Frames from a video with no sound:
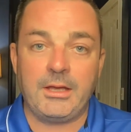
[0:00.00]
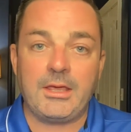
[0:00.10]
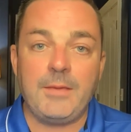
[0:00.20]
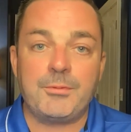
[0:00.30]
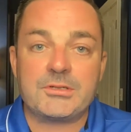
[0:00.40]

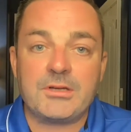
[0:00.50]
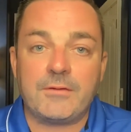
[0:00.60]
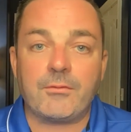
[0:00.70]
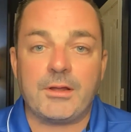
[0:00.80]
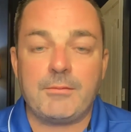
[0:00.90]
Keep
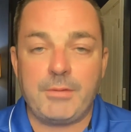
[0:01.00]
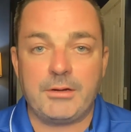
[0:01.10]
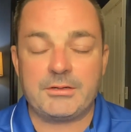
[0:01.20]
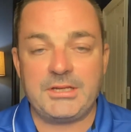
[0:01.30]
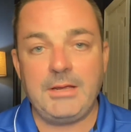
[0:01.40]
yourself around the
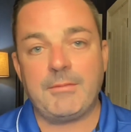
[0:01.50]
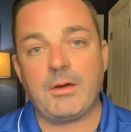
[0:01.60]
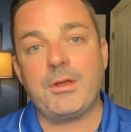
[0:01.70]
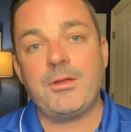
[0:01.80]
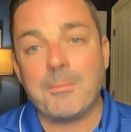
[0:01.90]
bigger team.
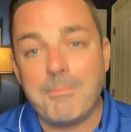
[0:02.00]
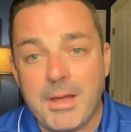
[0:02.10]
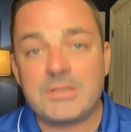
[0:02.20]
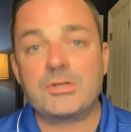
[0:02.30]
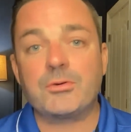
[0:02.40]
That way you're
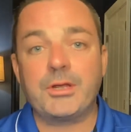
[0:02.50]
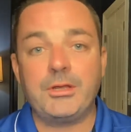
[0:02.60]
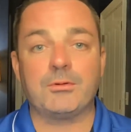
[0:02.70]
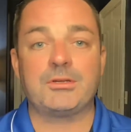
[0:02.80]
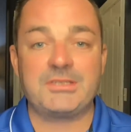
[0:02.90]
measuring
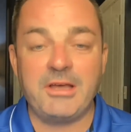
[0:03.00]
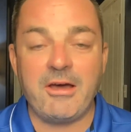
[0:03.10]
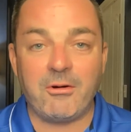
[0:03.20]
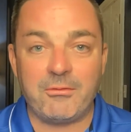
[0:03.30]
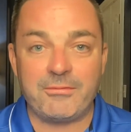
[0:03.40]

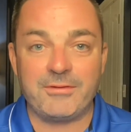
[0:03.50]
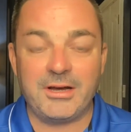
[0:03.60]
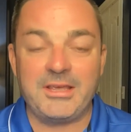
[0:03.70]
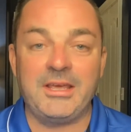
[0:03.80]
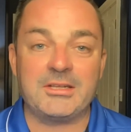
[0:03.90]
yourself
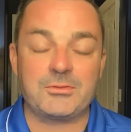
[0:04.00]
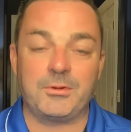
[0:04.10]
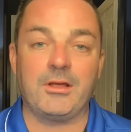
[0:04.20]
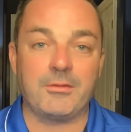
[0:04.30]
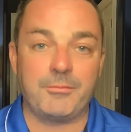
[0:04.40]
against
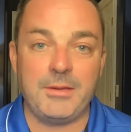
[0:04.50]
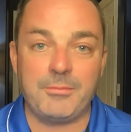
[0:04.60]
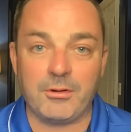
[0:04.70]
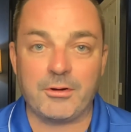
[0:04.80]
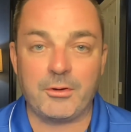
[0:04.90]
what other
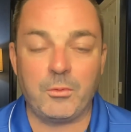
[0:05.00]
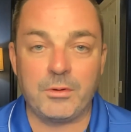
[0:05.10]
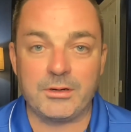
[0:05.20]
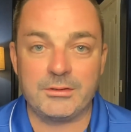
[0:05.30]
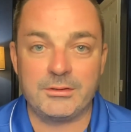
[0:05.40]
people are
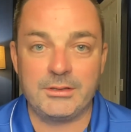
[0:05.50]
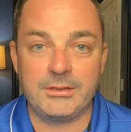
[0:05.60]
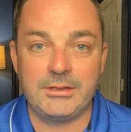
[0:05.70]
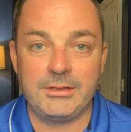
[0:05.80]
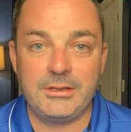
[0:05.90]
doing.
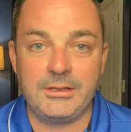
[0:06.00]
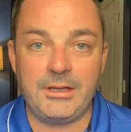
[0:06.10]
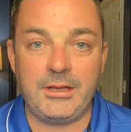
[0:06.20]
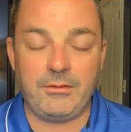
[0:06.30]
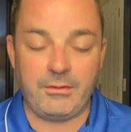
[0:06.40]

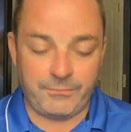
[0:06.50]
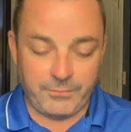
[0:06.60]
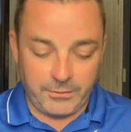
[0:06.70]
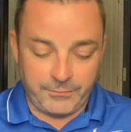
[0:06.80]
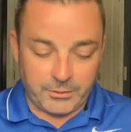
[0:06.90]

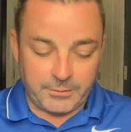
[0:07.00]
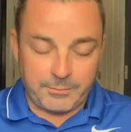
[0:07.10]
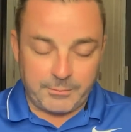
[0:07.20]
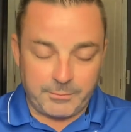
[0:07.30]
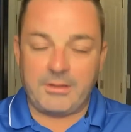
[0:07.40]
If
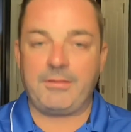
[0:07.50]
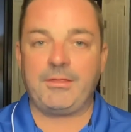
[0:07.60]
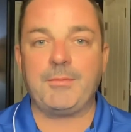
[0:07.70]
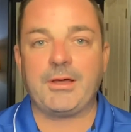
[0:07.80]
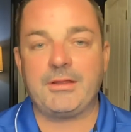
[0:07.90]
you're
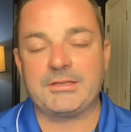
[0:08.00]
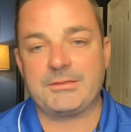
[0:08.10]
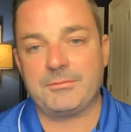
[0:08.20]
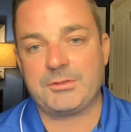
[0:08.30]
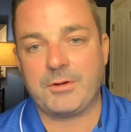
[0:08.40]
think about
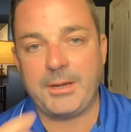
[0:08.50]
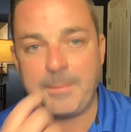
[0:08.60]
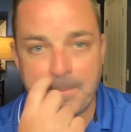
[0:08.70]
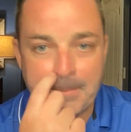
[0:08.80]
this. Sorry.